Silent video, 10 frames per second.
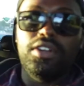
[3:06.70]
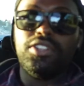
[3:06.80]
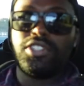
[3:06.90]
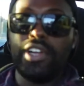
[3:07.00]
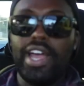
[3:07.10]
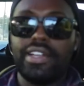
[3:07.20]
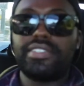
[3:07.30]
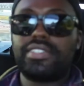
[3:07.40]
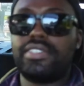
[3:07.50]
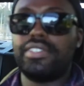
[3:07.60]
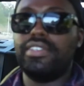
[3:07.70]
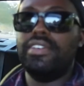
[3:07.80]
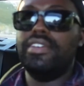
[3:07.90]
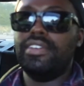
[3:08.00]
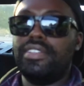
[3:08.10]
So yes,
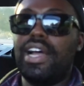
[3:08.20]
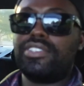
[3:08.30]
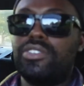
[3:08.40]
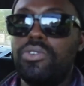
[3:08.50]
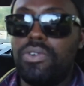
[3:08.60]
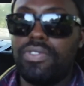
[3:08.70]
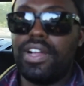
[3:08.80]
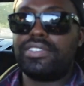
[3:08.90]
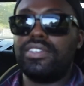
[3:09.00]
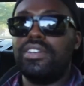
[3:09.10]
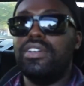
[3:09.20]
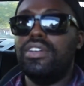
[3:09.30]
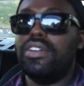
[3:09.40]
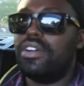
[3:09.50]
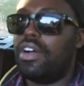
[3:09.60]
that's cool. That's a
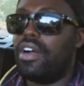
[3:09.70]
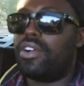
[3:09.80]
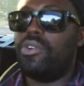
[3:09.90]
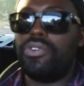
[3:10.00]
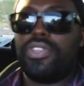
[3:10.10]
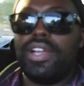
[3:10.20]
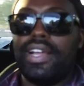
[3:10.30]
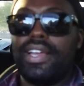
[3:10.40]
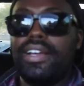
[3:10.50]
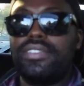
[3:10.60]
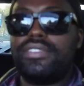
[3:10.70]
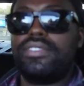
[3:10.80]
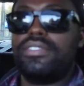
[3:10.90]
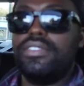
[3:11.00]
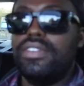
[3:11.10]
cool thing, I
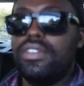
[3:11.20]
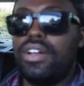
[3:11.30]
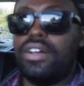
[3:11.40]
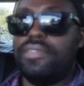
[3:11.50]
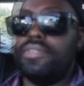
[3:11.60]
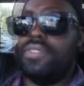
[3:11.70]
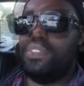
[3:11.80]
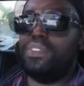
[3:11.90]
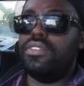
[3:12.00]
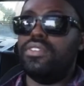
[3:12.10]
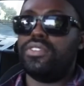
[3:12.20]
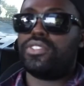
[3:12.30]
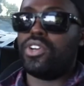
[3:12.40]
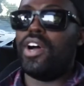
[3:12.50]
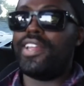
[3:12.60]
guess.
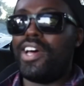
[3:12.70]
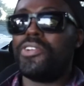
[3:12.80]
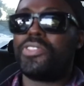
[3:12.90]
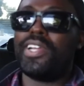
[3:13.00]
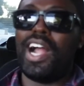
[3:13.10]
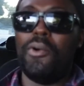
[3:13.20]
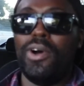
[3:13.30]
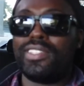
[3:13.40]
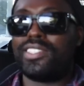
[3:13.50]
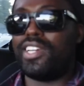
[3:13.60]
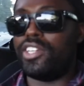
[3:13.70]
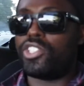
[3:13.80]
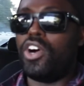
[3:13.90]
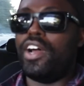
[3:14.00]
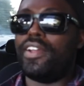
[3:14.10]
So another thing I want to touch
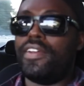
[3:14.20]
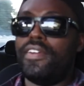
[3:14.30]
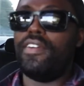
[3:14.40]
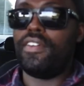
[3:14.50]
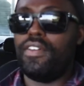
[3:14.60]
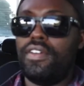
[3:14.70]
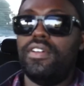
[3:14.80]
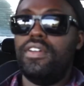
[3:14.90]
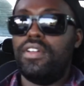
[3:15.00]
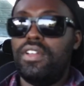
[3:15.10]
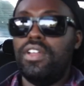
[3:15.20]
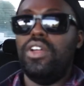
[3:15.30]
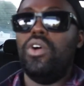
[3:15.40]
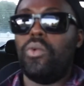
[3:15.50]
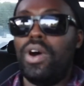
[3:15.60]

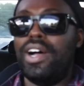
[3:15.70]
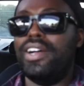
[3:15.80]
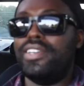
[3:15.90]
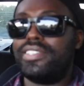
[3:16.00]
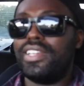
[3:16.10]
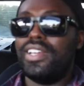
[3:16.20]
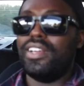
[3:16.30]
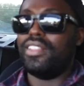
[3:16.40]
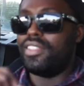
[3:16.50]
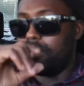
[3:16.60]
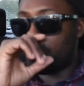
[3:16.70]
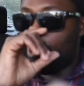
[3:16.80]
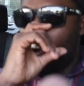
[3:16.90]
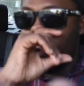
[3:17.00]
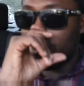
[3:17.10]
on was this
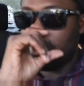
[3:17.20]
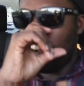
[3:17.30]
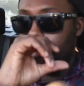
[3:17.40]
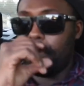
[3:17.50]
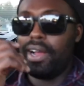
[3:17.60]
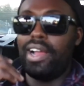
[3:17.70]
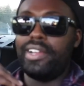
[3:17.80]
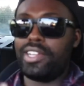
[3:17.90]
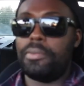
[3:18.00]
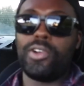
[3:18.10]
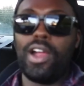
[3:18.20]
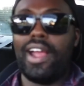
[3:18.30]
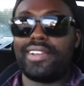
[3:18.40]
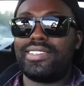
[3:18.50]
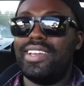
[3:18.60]
car, my
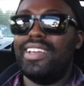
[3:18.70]
WRX,